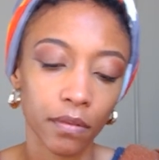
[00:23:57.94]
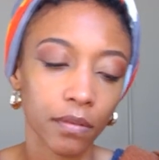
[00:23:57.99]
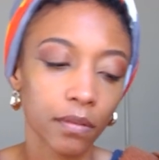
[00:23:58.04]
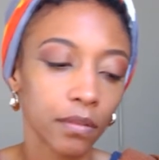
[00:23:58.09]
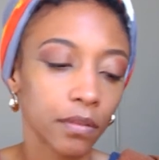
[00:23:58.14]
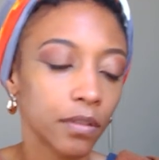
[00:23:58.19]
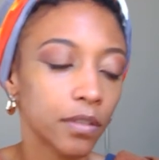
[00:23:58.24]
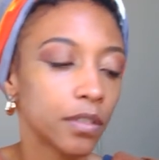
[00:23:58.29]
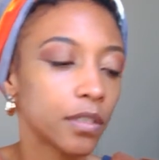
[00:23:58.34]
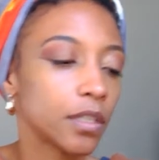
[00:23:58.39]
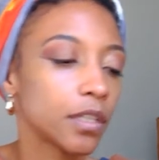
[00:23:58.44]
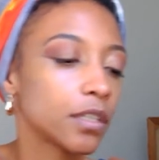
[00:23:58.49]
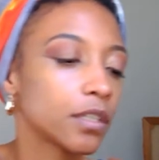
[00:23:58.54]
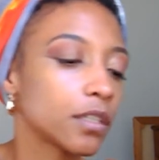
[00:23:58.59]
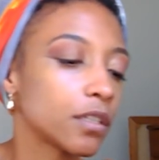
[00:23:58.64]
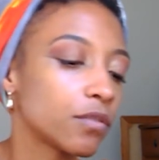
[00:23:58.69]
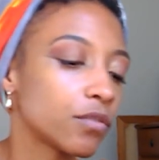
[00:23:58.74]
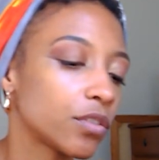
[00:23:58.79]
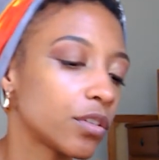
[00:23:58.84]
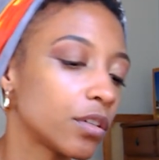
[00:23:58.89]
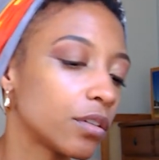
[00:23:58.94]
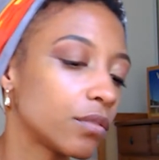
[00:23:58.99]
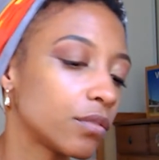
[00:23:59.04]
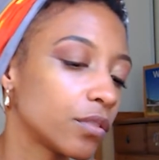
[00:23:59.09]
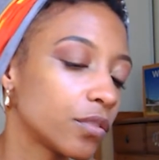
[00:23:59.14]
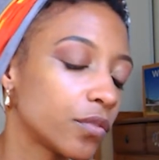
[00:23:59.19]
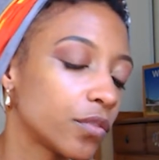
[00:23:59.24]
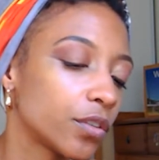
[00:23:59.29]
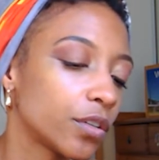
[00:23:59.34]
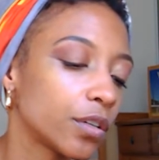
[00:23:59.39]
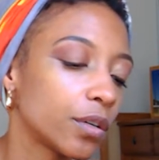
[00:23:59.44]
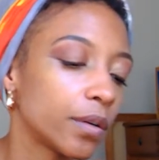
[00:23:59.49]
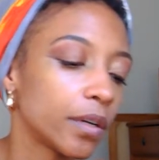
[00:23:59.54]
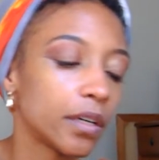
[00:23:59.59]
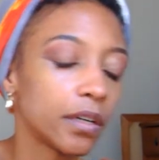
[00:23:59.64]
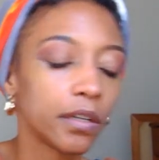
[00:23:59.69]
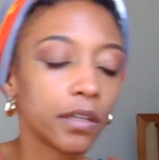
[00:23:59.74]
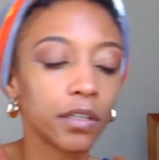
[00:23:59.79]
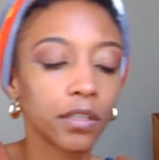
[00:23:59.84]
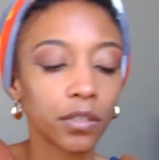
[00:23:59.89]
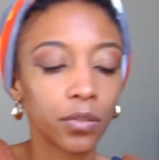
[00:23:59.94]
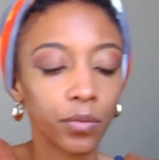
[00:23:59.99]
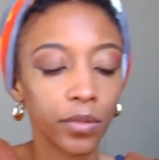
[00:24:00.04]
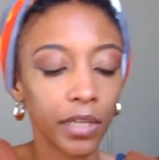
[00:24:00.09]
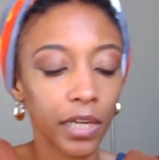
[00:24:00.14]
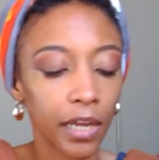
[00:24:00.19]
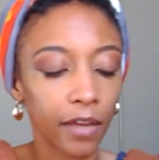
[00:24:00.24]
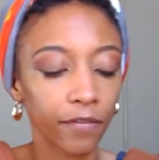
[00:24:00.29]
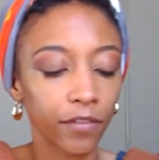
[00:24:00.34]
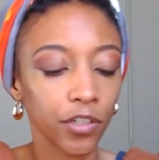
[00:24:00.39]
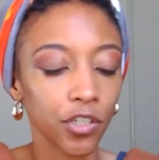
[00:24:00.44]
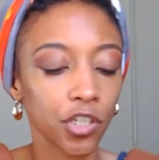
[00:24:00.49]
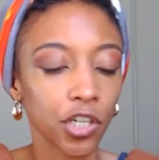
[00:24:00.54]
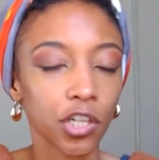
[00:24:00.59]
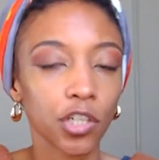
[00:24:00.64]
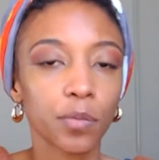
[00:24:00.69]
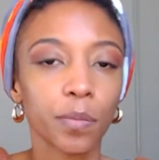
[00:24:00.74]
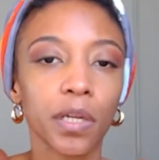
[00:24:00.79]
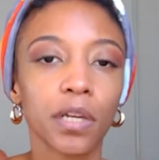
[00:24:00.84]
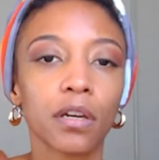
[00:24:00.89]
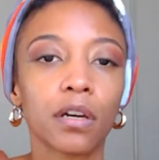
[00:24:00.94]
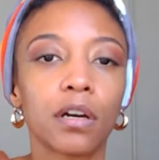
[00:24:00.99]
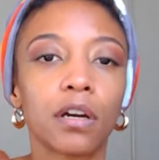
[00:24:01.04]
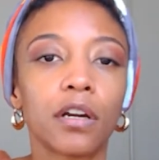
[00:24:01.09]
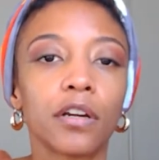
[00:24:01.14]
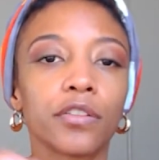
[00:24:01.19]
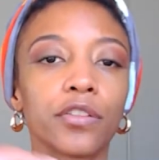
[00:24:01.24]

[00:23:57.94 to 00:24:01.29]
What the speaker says: Six of Stones for Aquarius. We have the Judgment card,